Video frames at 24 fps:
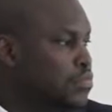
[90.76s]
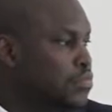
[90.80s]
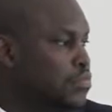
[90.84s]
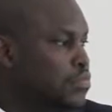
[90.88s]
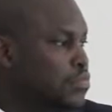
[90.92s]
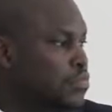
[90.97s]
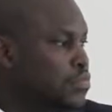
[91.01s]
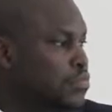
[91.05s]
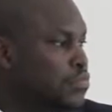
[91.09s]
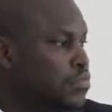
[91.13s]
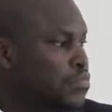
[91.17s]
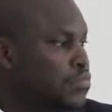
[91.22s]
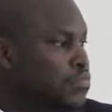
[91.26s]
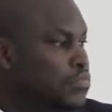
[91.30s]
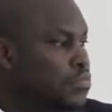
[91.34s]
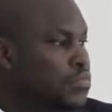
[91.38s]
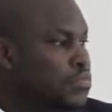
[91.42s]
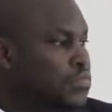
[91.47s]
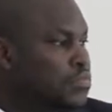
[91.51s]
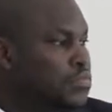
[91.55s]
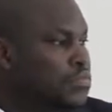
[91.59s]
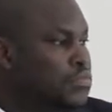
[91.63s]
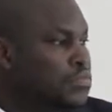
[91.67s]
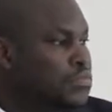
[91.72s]

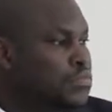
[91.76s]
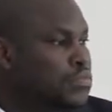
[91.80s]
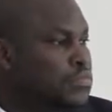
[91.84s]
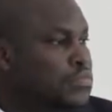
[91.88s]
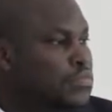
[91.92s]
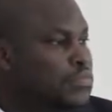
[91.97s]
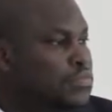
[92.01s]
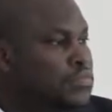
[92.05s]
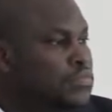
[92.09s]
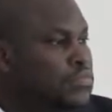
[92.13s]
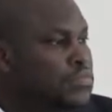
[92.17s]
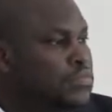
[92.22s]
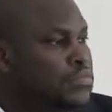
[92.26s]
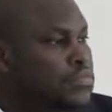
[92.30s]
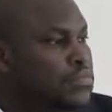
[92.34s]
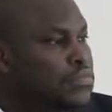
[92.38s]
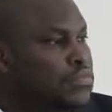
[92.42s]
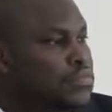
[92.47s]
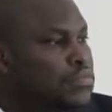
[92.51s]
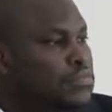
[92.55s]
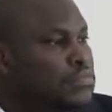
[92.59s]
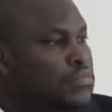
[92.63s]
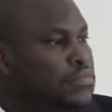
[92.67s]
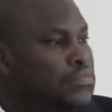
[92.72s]

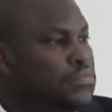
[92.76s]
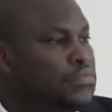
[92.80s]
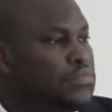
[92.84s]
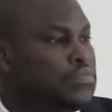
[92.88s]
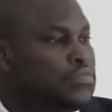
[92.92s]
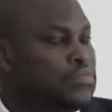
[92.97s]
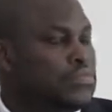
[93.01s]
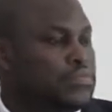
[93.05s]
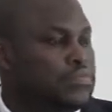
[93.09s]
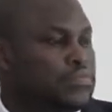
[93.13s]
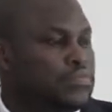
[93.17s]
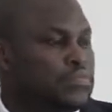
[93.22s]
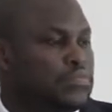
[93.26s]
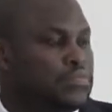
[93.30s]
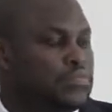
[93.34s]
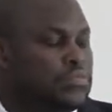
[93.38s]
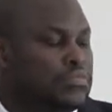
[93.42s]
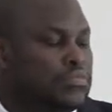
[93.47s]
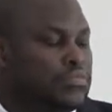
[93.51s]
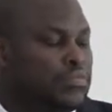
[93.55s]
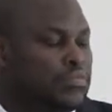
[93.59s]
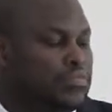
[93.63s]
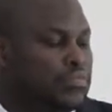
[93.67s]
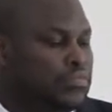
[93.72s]

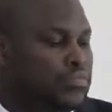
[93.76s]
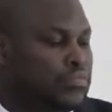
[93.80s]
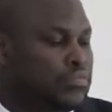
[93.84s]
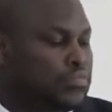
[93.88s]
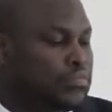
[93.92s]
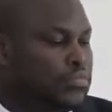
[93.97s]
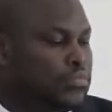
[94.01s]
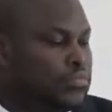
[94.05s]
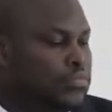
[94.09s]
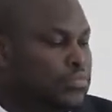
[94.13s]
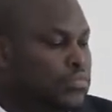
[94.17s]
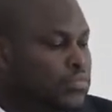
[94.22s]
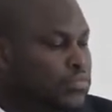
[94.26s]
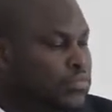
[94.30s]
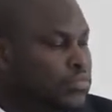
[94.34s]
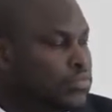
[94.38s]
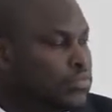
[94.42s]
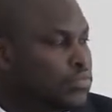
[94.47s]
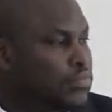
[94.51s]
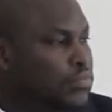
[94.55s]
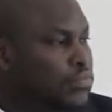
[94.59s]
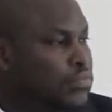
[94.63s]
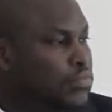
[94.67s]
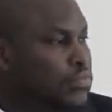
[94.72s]

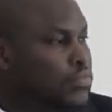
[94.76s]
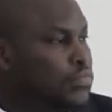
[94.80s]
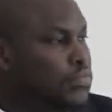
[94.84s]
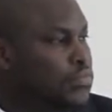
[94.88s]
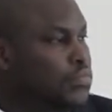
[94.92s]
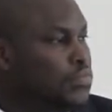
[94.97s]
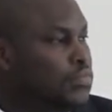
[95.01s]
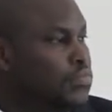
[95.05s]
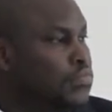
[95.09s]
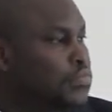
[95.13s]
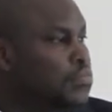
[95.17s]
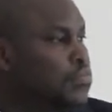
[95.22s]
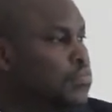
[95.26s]
The person shown says nothing.